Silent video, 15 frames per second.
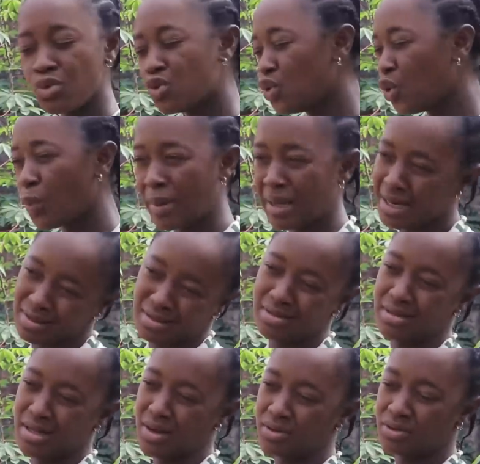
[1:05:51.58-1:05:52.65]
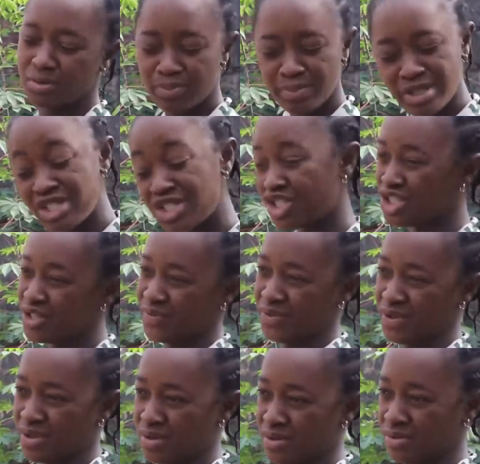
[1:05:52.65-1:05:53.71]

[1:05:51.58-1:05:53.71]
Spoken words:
no balance now. Please shift.